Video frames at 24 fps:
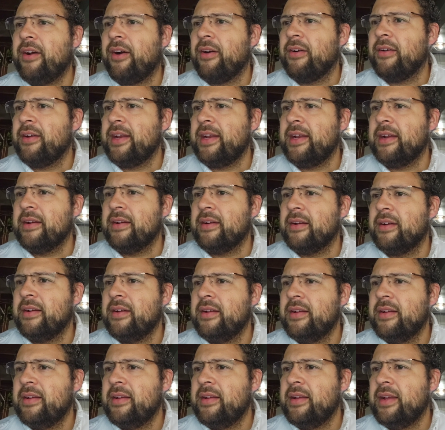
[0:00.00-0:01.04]
key art here.
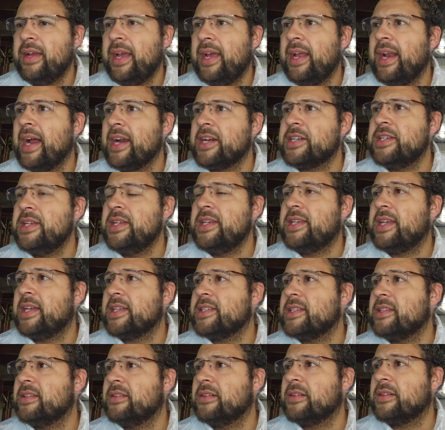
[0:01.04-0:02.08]
It actually
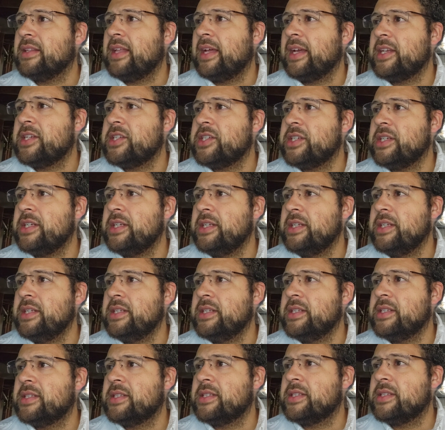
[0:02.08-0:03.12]
doesn't look like
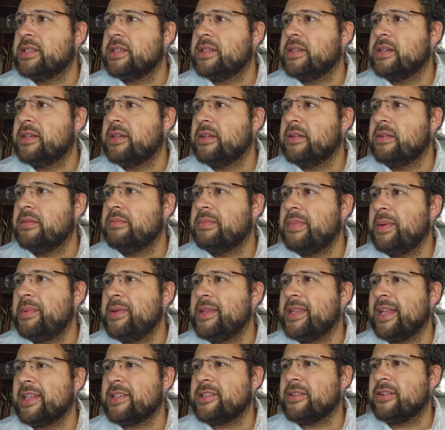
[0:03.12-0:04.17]
she's
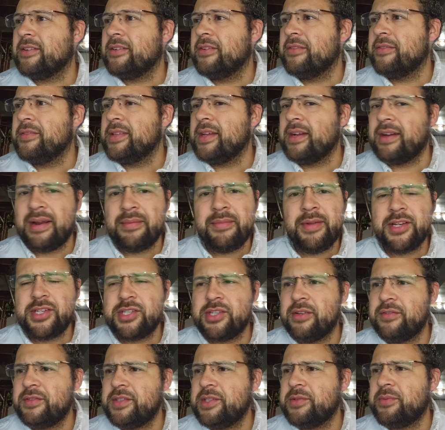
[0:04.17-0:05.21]
looking at her over there. I'm
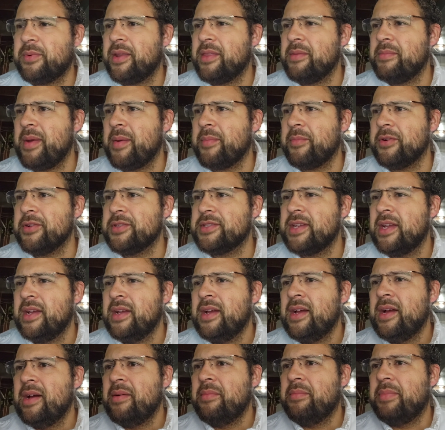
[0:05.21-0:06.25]
not sure if she's one of the members,
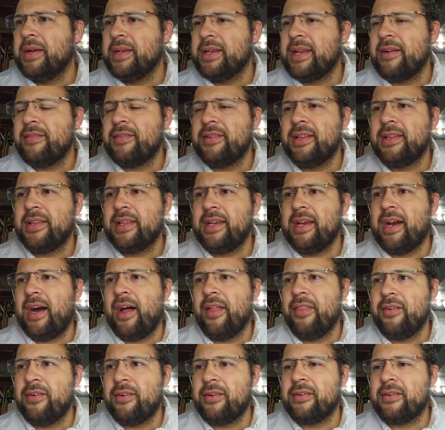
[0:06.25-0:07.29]
but definitely
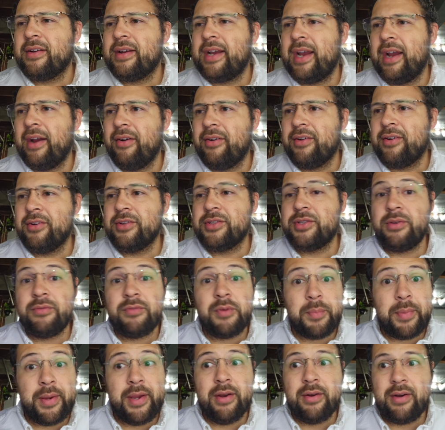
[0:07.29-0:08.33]
other characters
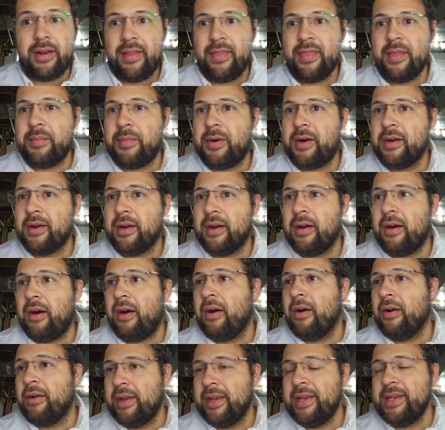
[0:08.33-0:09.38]
who appeared in the manga
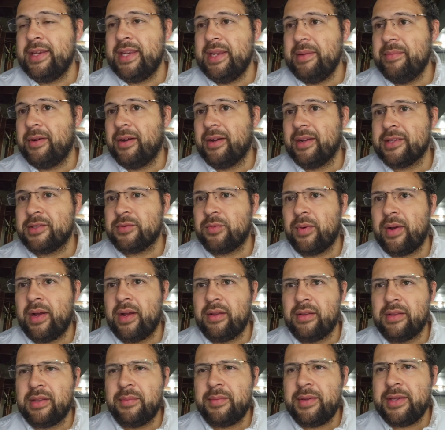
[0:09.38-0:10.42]
are in debug as
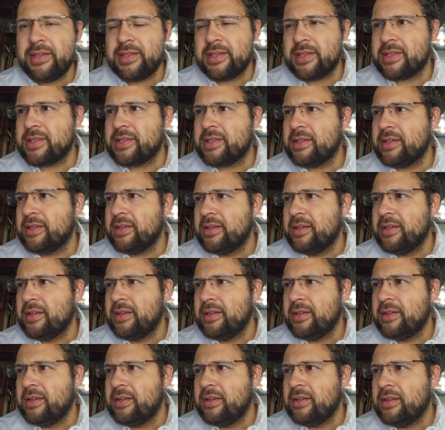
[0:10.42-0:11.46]
well. Let me just
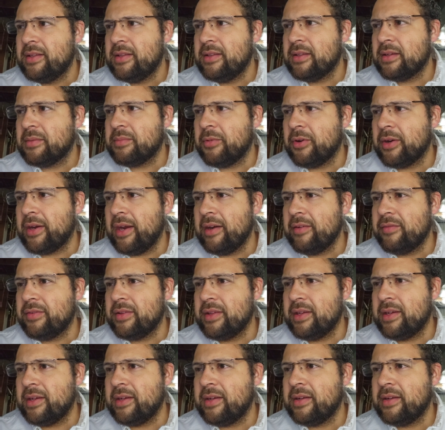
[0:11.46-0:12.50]
look more
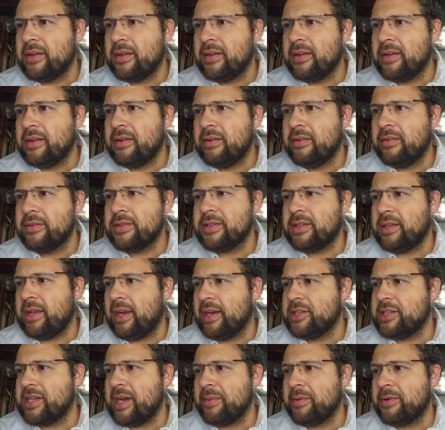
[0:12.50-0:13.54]
carefully. There's a
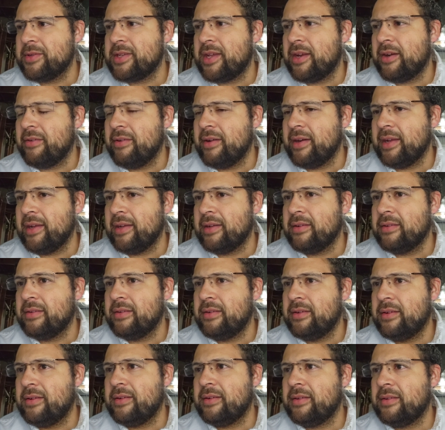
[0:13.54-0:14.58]
lot of chapters out already.
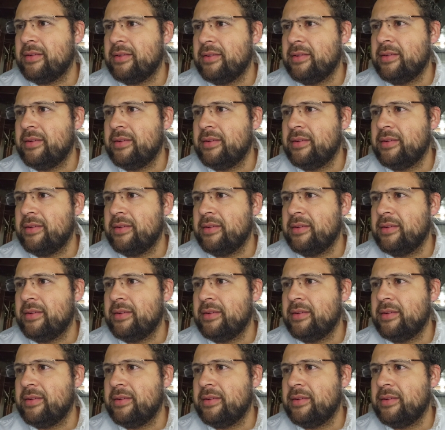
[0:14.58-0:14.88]
Huh.